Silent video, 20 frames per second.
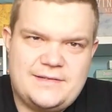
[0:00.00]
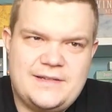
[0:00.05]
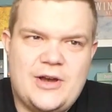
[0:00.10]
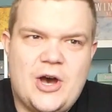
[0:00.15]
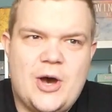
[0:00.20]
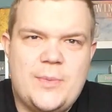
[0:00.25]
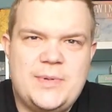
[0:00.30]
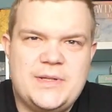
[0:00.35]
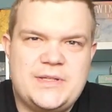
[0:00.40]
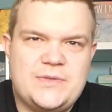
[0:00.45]
The
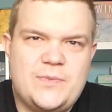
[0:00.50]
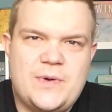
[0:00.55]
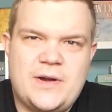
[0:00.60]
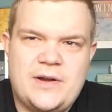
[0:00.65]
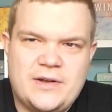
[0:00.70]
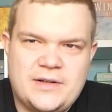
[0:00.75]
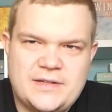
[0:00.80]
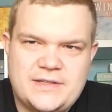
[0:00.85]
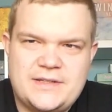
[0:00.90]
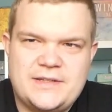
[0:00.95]
hobbits were
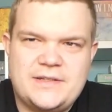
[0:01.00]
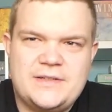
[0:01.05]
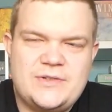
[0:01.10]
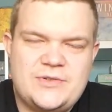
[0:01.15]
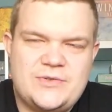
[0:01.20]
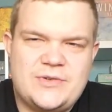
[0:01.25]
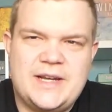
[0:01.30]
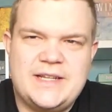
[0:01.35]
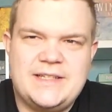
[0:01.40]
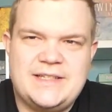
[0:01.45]
not
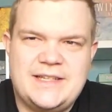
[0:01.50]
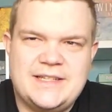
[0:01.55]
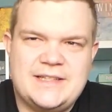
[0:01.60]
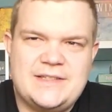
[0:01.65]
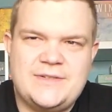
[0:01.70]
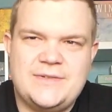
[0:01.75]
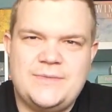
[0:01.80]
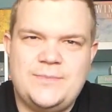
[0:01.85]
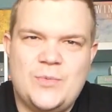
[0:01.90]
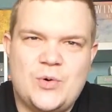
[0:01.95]
trying to get
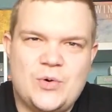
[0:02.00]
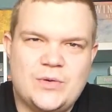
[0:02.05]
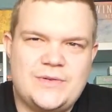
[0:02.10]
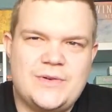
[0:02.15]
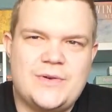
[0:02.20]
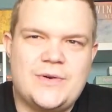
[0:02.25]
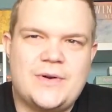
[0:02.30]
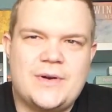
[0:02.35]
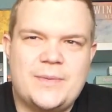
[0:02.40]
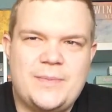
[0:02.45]
to
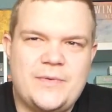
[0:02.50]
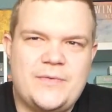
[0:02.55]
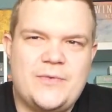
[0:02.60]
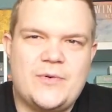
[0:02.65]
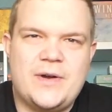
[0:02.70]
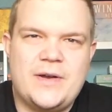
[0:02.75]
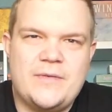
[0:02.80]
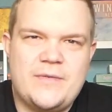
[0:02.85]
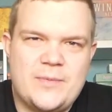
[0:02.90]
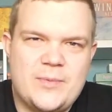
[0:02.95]
Mordor
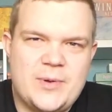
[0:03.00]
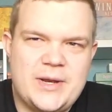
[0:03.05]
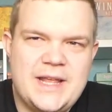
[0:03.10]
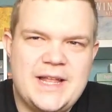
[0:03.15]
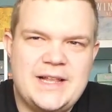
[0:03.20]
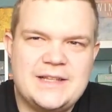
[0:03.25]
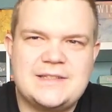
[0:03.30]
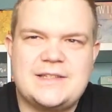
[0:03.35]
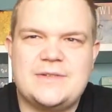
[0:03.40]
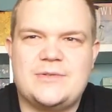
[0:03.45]
before everybody else.